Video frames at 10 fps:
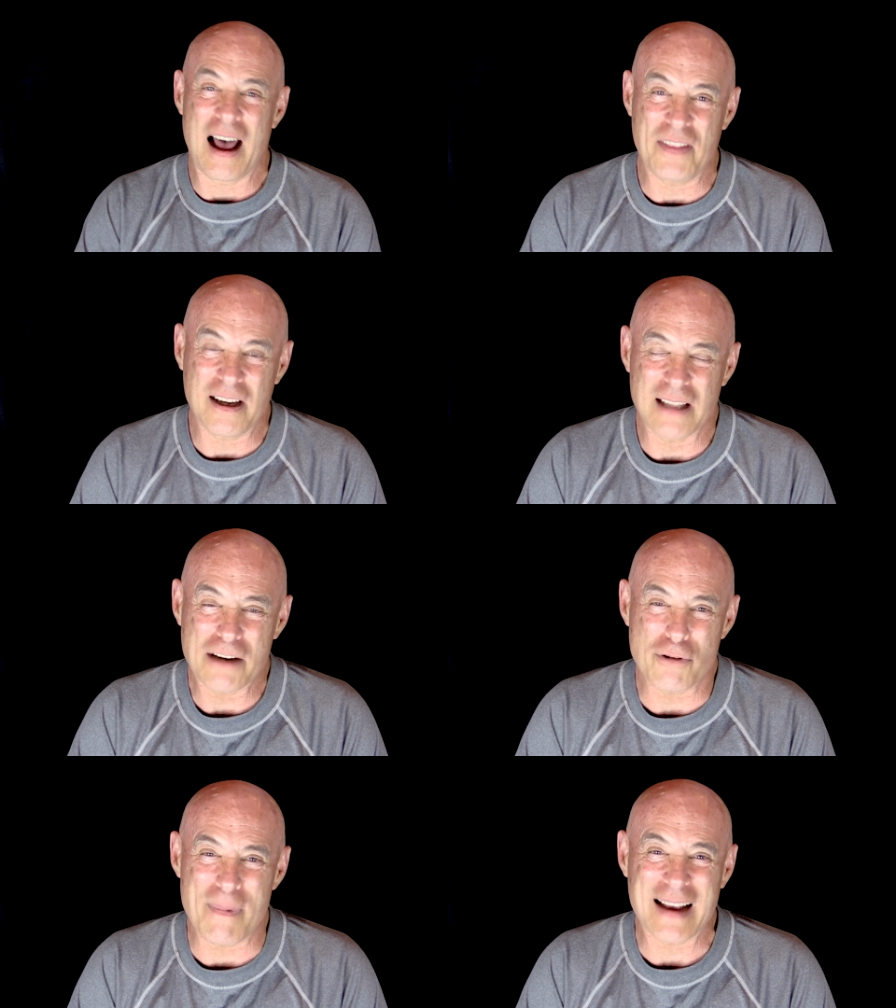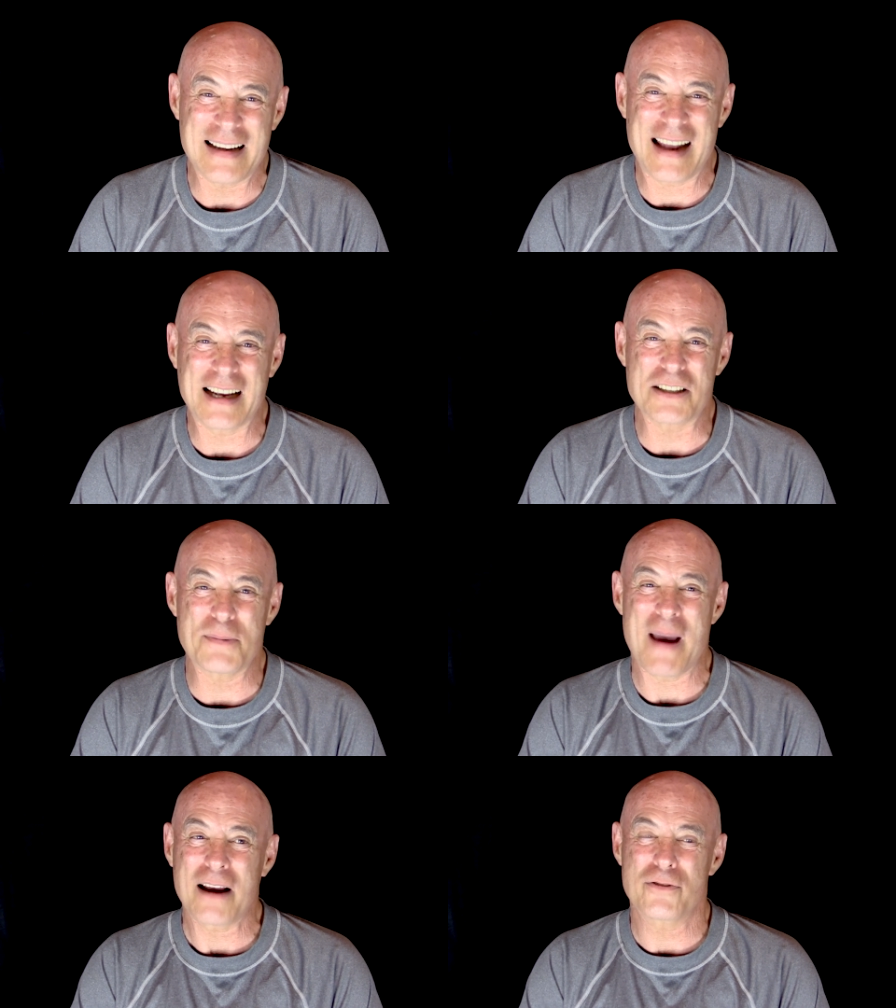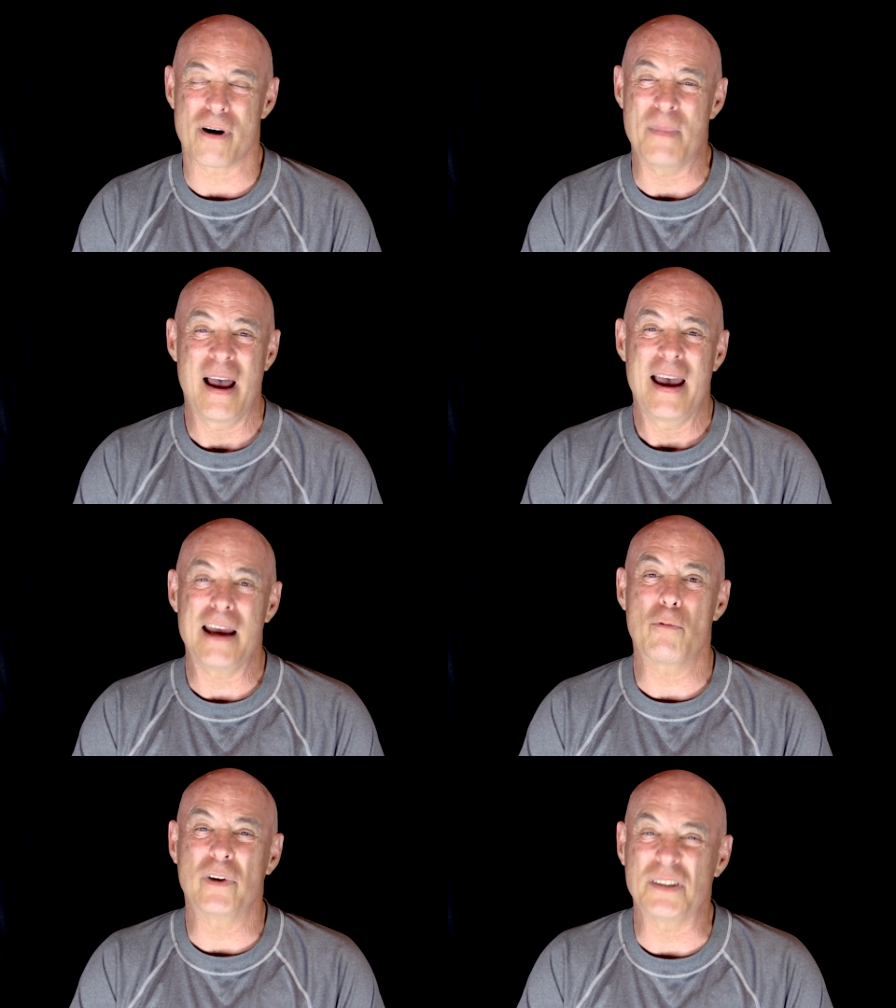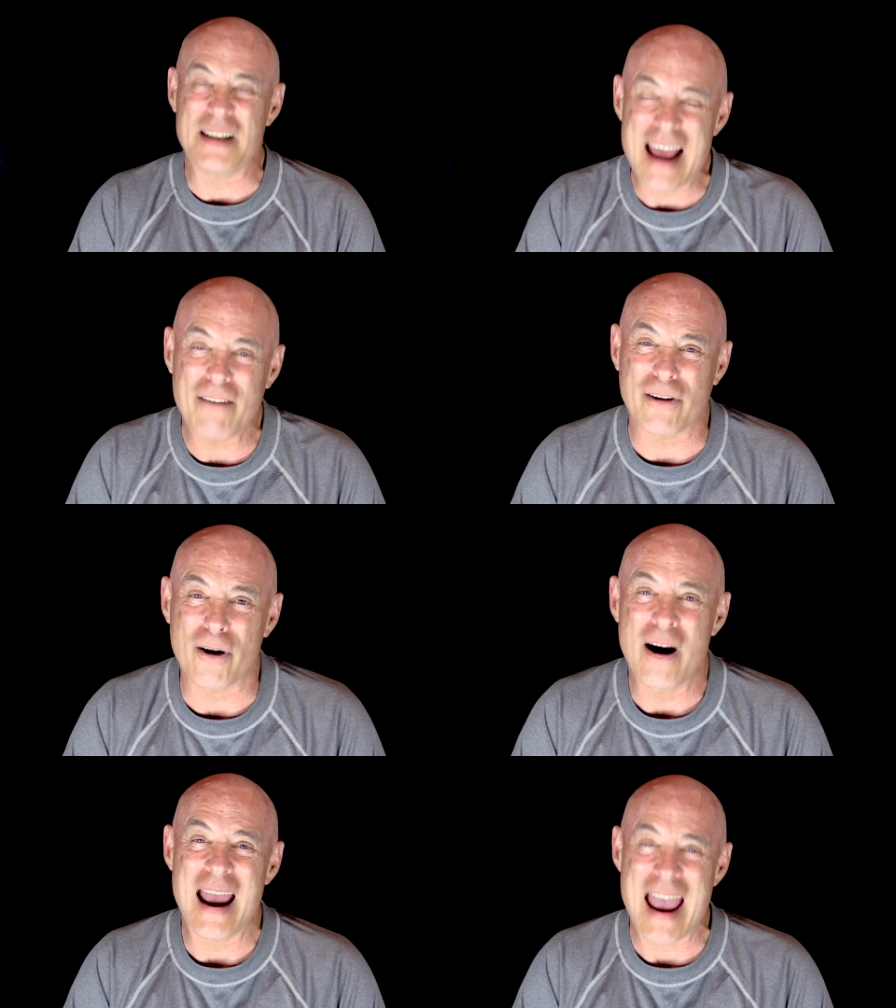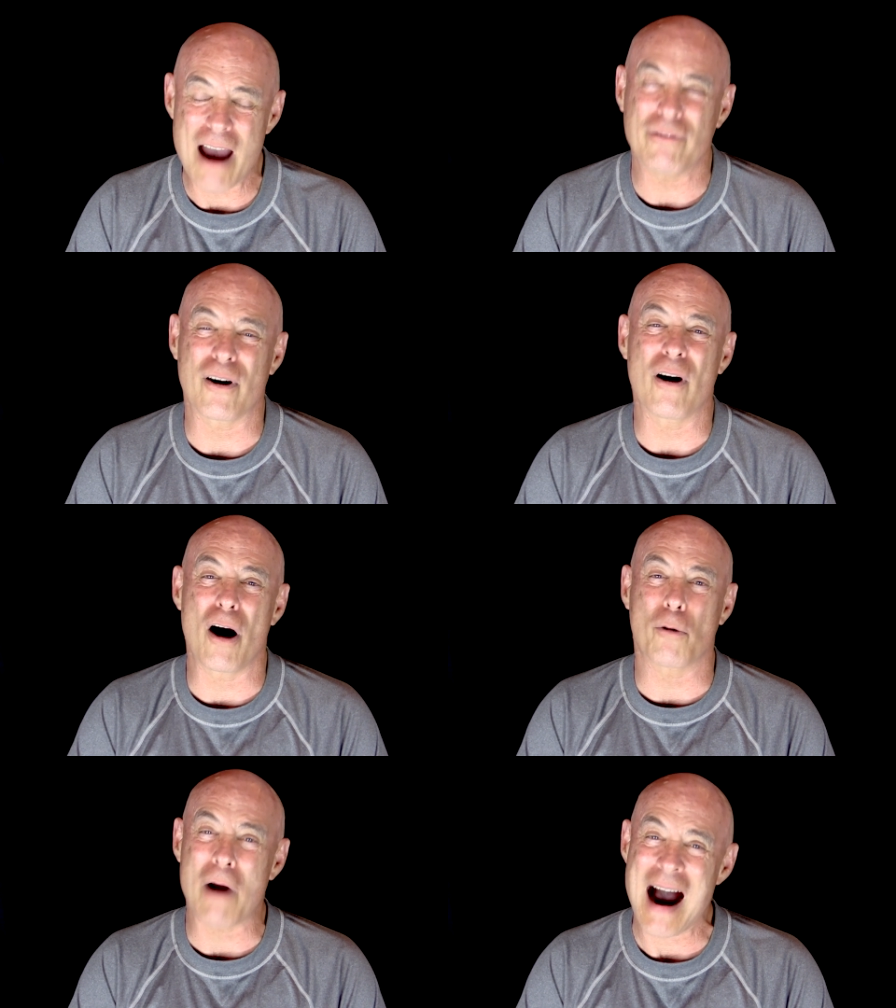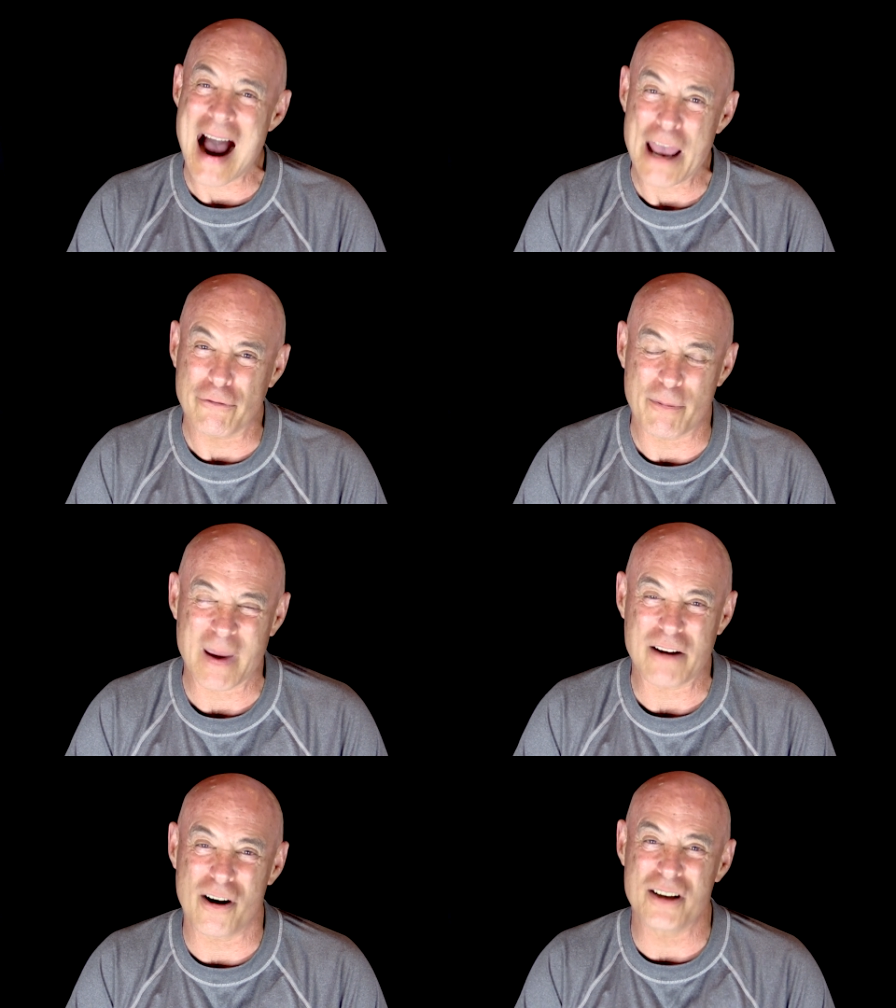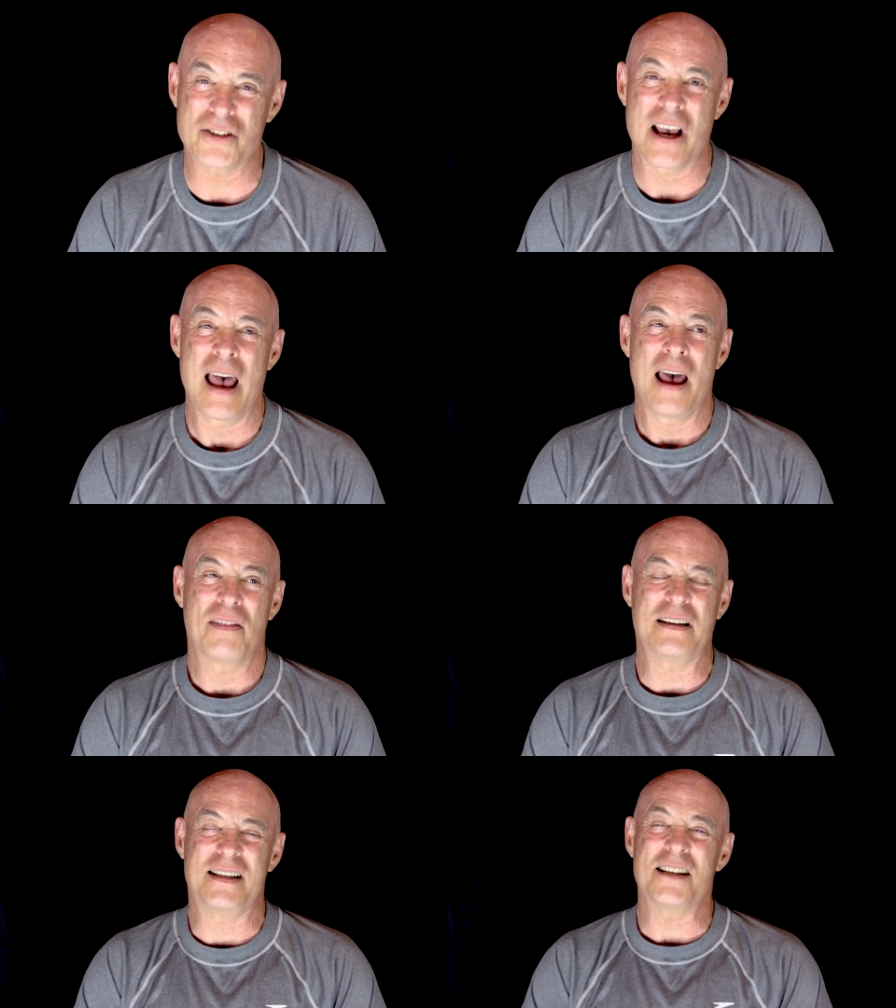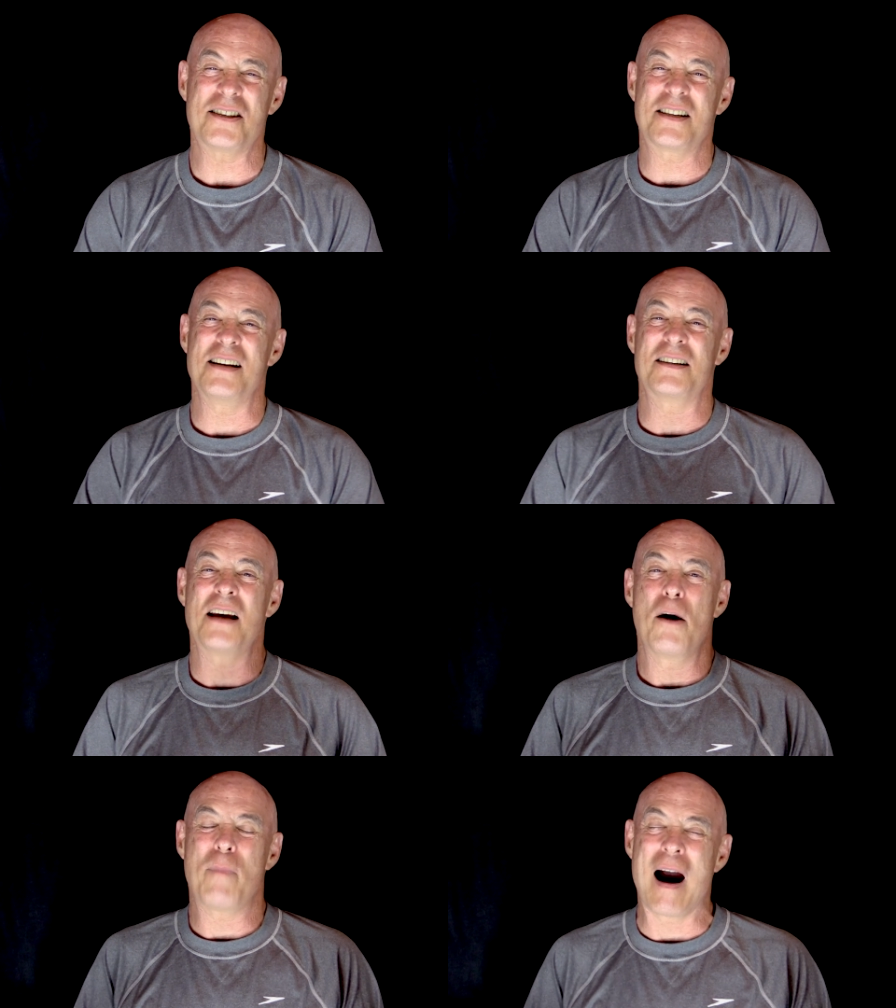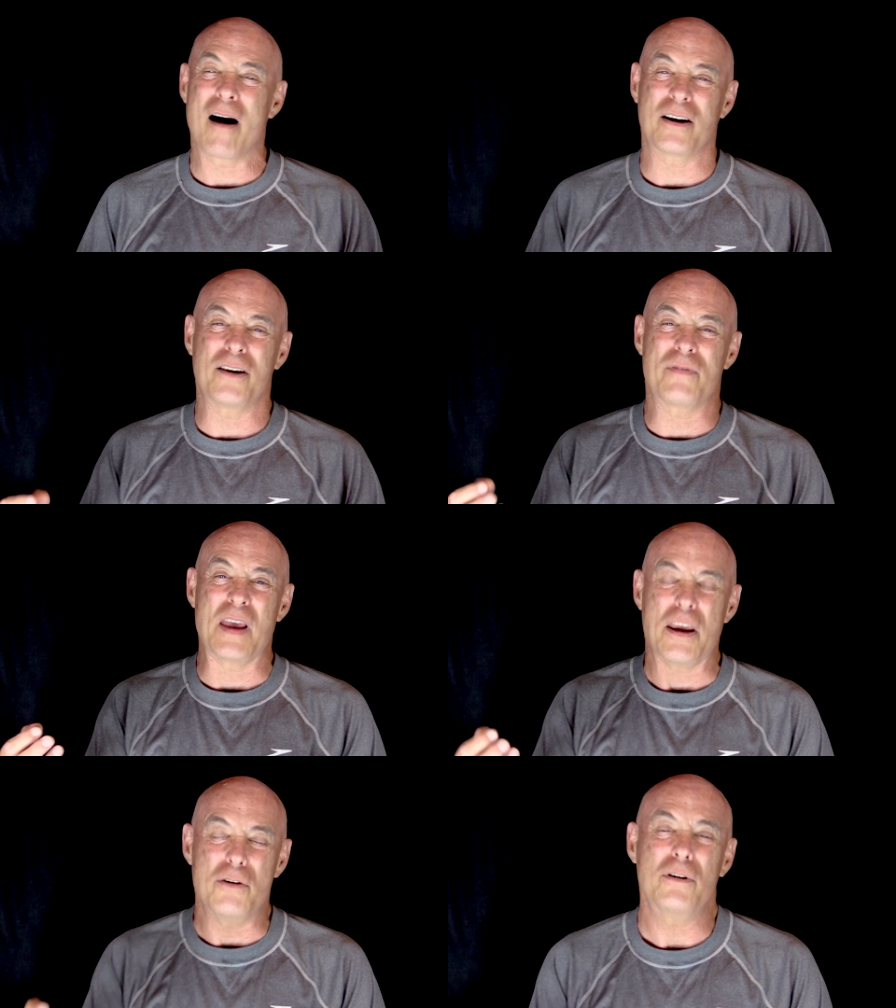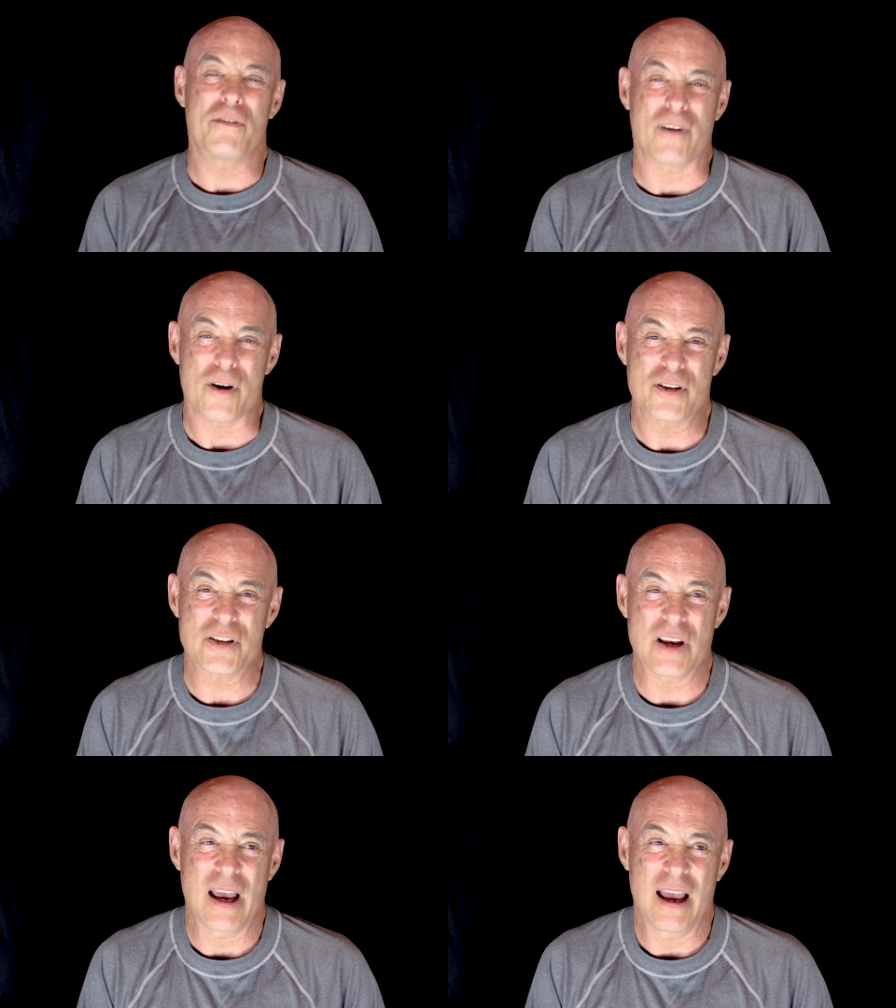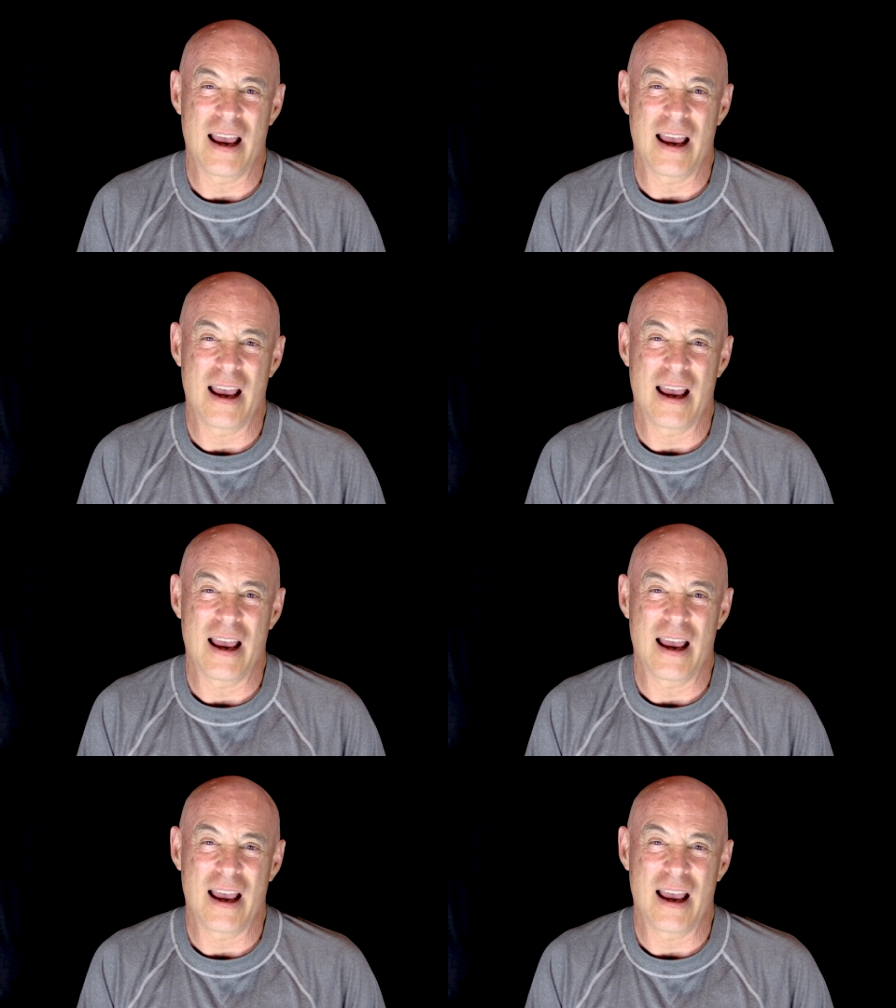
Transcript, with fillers: on the electromagnetic spectrum, it will never, ever arrive because the distant part of the universe